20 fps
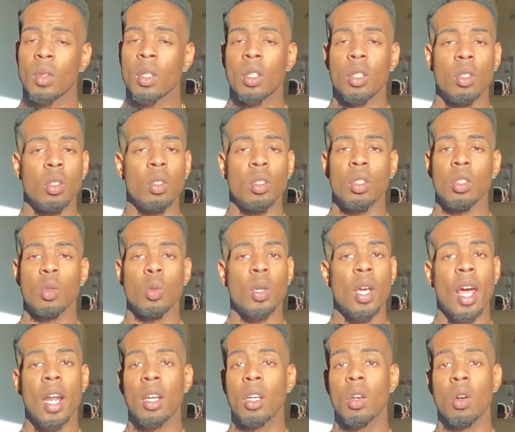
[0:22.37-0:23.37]
you
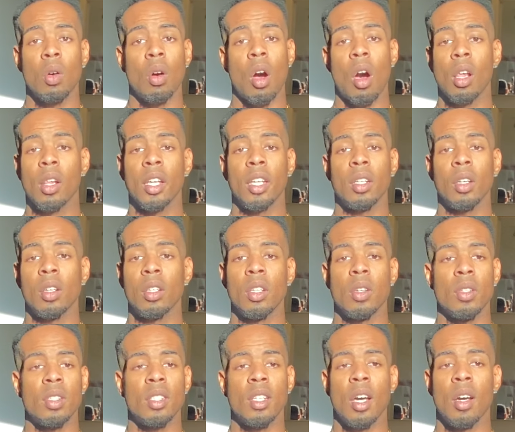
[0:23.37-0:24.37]
gotta go all in on
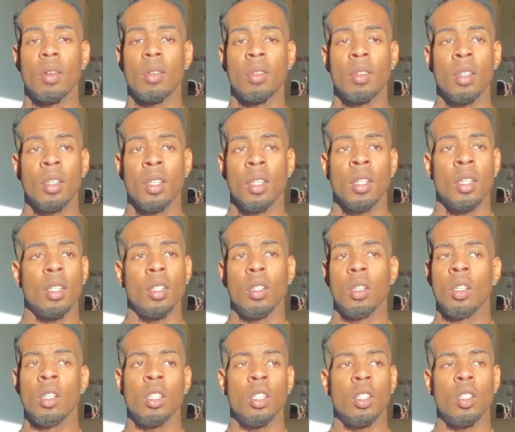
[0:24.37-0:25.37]
yourself.
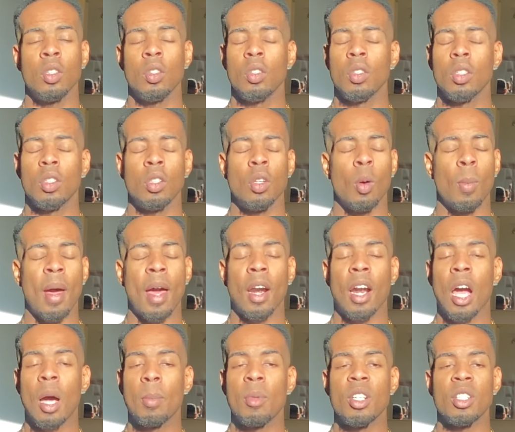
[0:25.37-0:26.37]
No matter
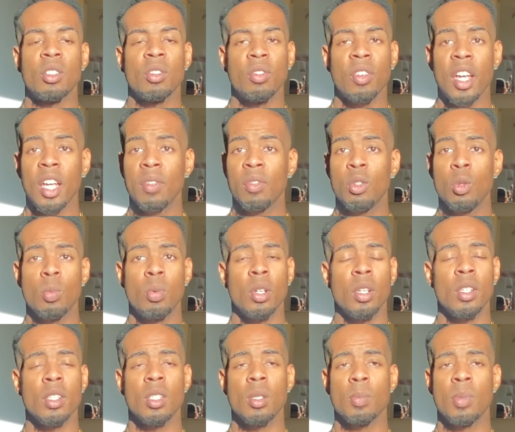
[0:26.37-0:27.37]
how much faith you put
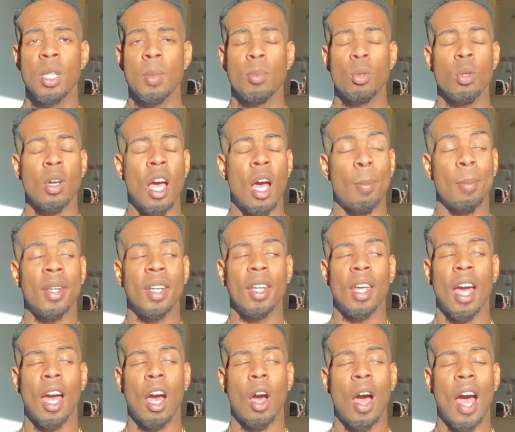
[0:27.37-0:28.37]
into people,
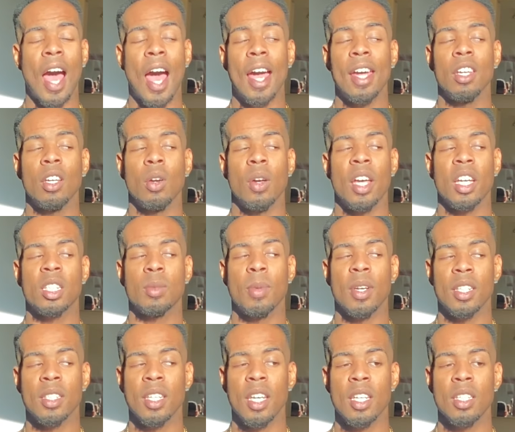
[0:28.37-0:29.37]
how high your
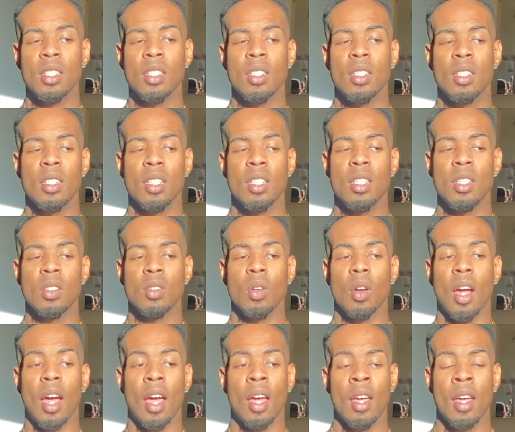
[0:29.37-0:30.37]
expectations is,
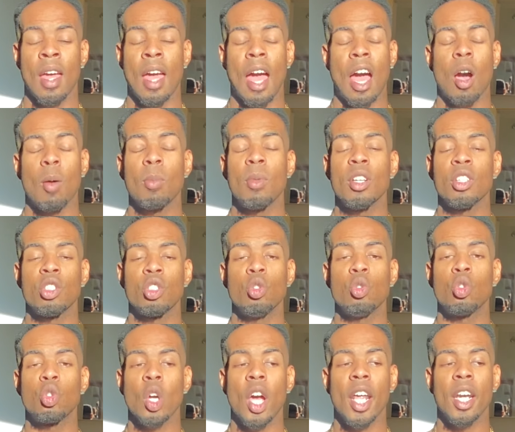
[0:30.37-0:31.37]
or how much you
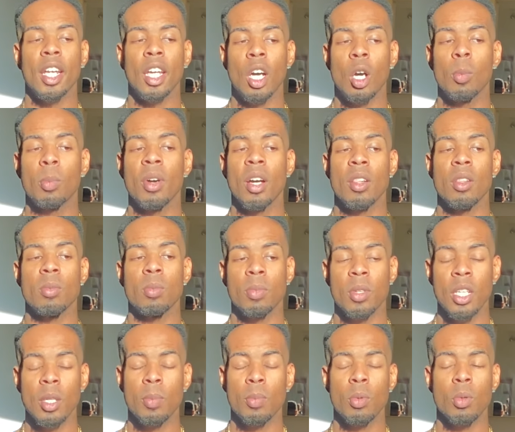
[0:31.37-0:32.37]
try to help other
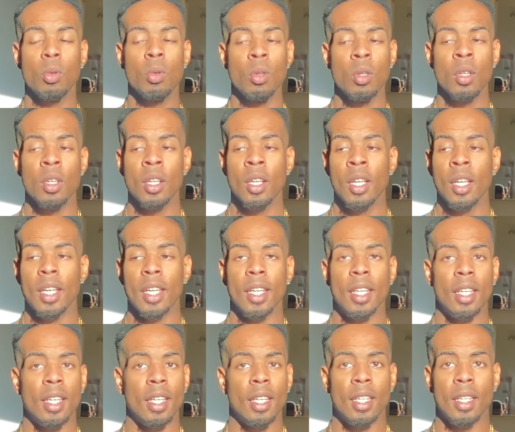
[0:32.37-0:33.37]
people,
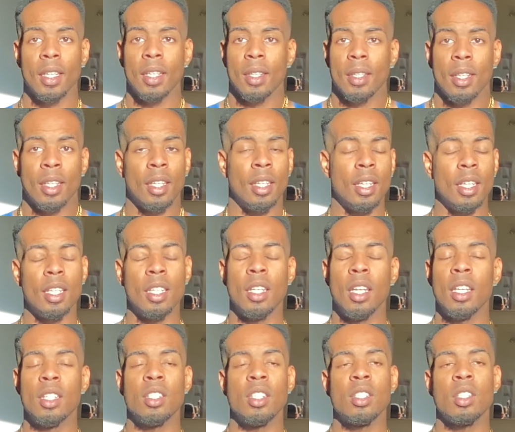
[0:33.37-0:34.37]

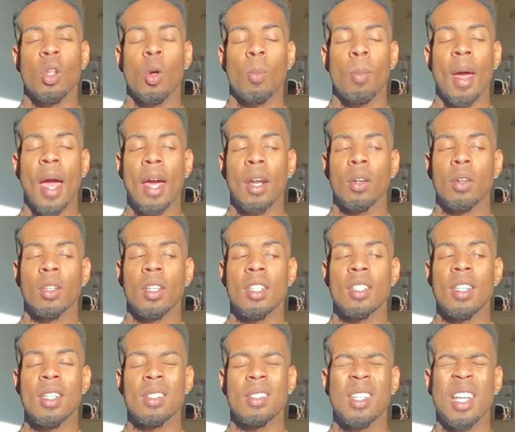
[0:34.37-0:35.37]
it just don't matter, because
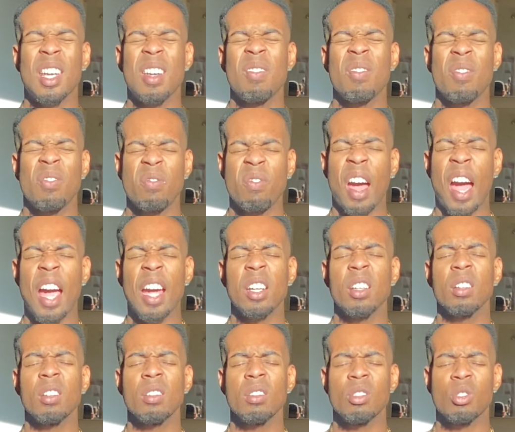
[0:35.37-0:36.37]
the same
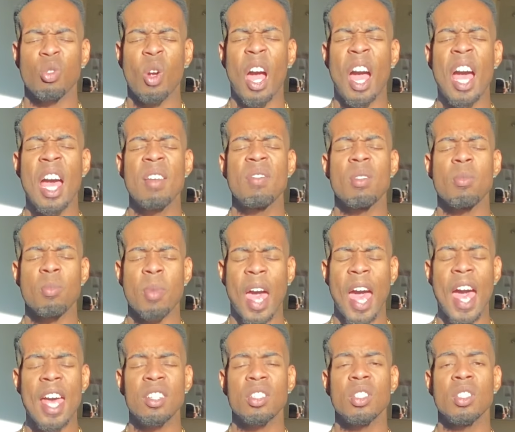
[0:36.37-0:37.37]
fire, drive, and
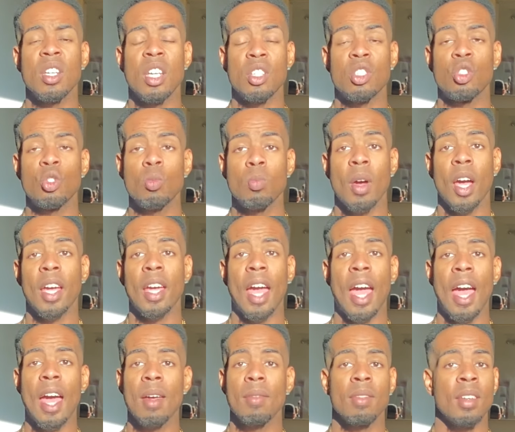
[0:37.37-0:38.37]
passion that you might
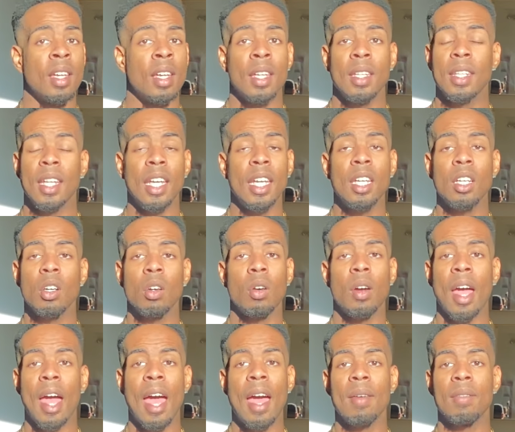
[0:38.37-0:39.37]
have, they ain't gonna
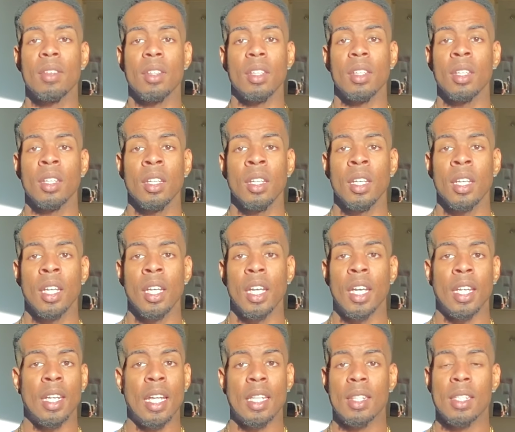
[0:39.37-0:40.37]
have it.
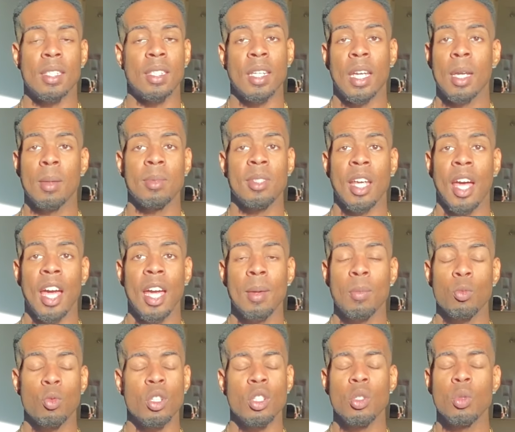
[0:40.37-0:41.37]
And at the same
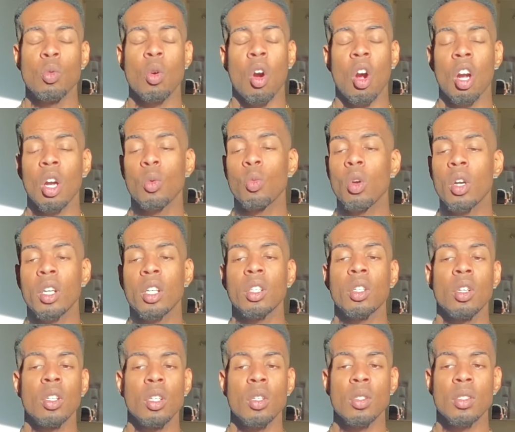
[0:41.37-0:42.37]
time, when you are working
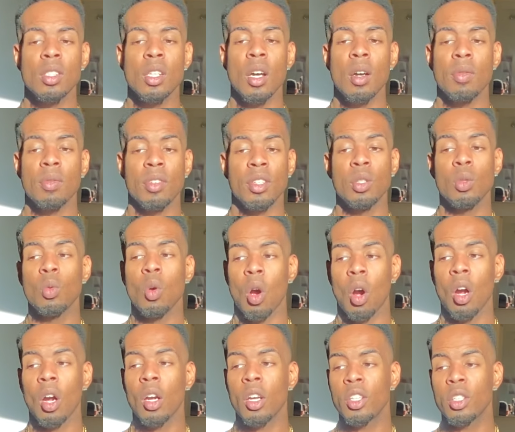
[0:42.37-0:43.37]
on yourself and you
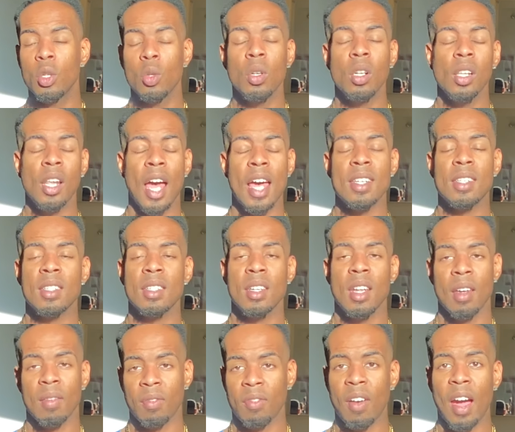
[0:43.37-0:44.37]
are utilizing
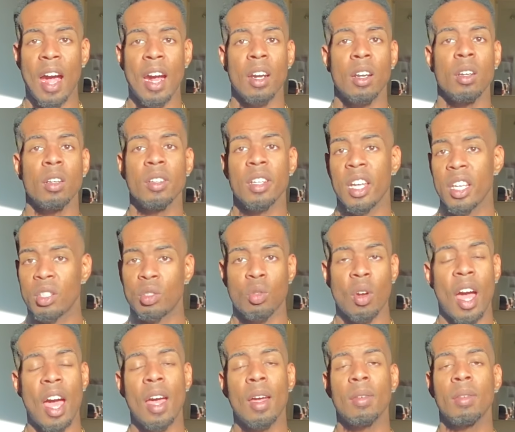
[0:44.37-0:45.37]
that fire, that
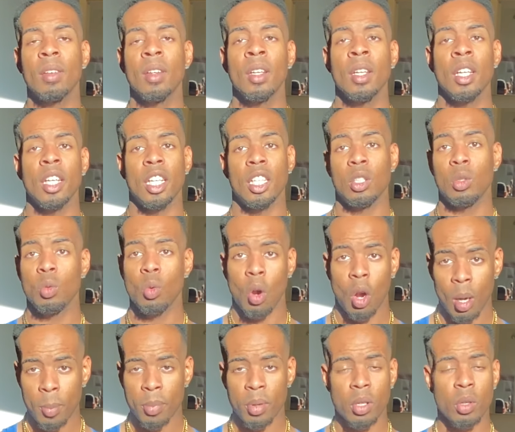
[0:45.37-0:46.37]
drive, and you
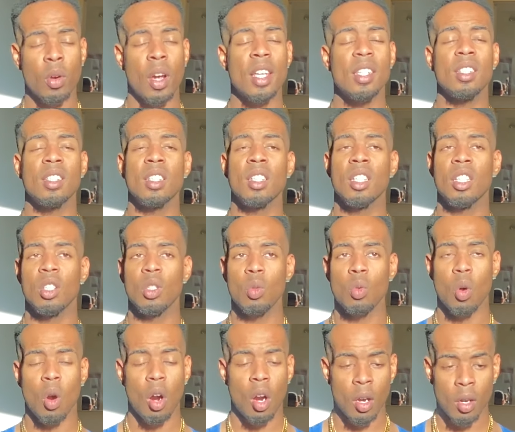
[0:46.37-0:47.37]
are progressing and
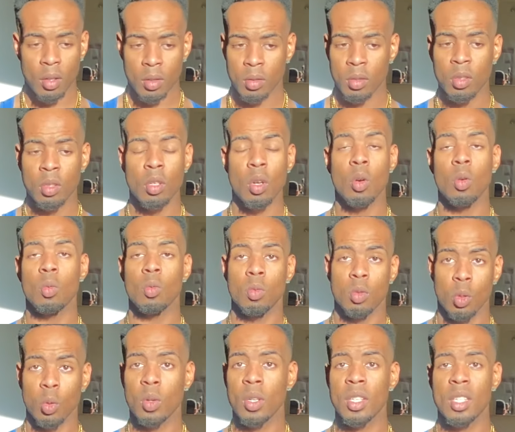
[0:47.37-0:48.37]
you are, you know,
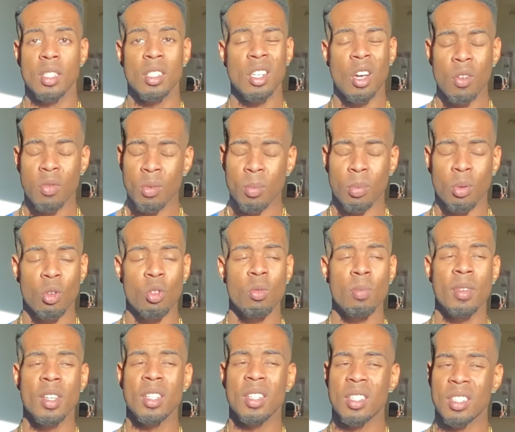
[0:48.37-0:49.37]
doing the
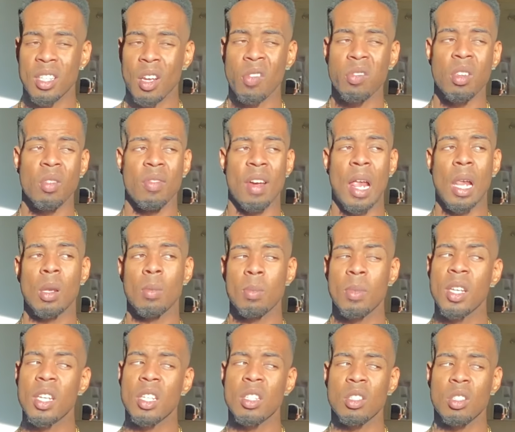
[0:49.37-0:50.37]
self-improvement, the
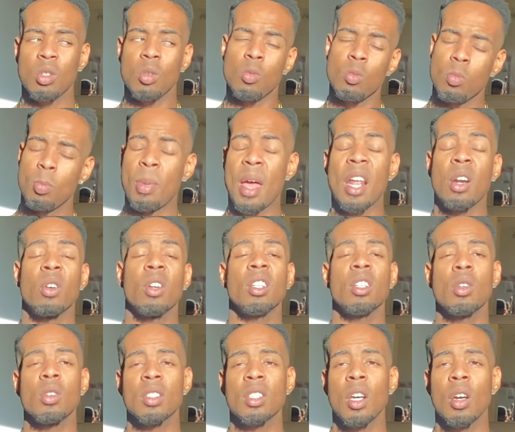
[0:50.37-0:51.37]
self-development, and you bettering
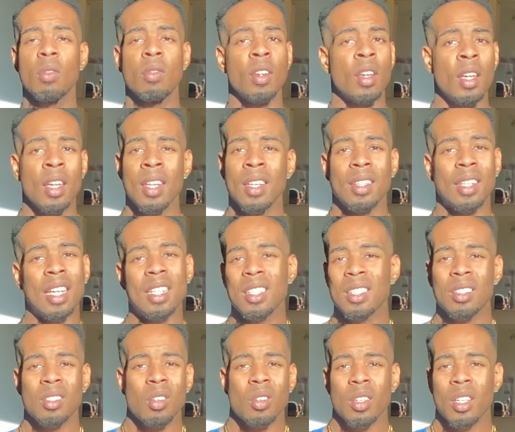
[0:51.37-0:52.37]
yourself, they
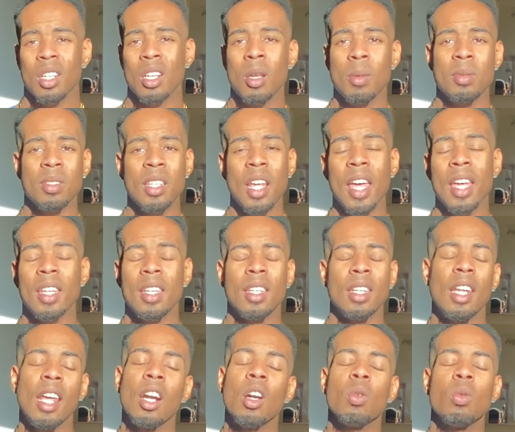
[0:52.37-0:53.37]
just gonna get upset,
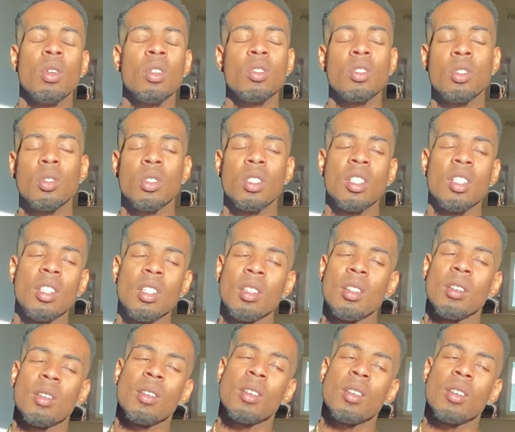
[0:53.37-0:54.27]
and they don't want you to,